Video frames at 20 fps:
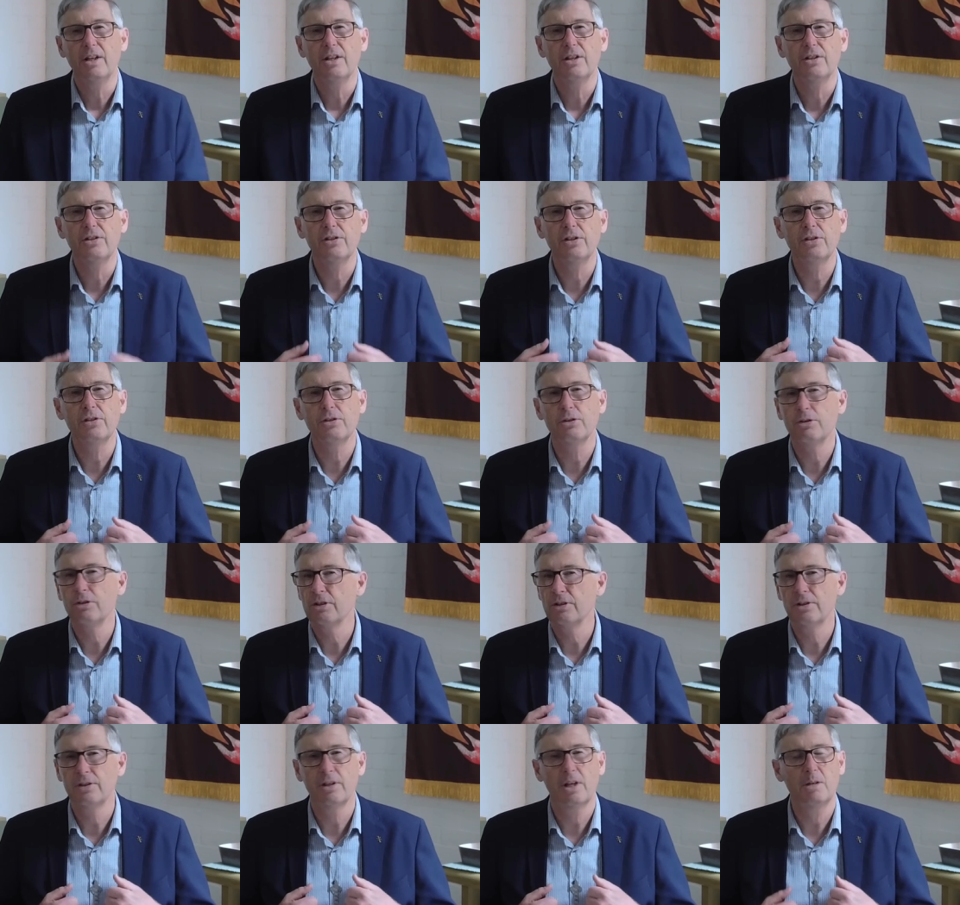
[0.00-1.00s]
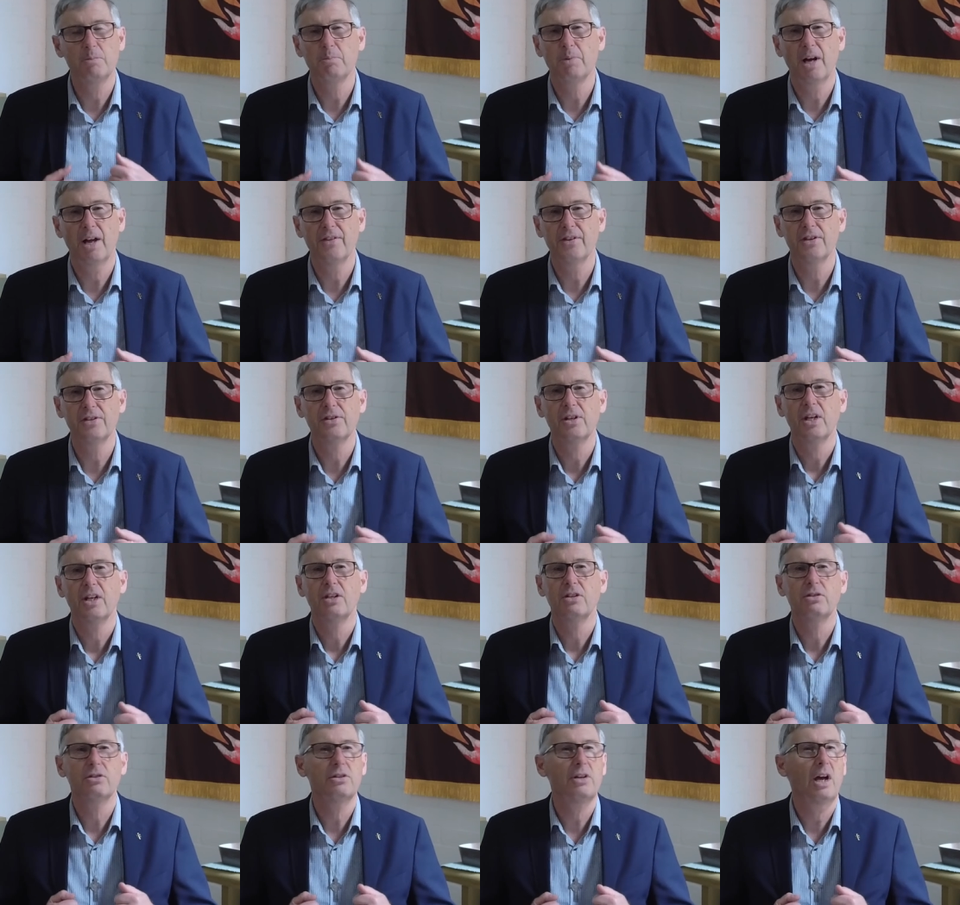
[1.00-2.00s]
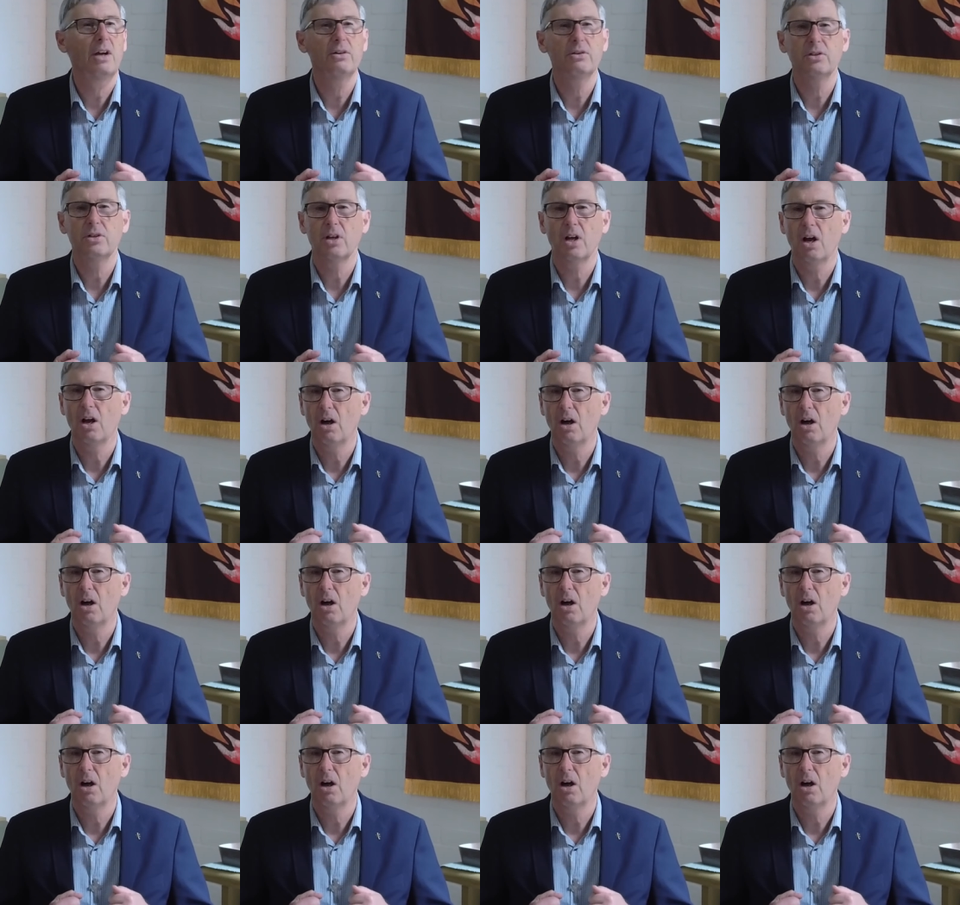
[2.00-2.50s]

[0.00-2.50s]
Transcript: Sisters and brothers, don't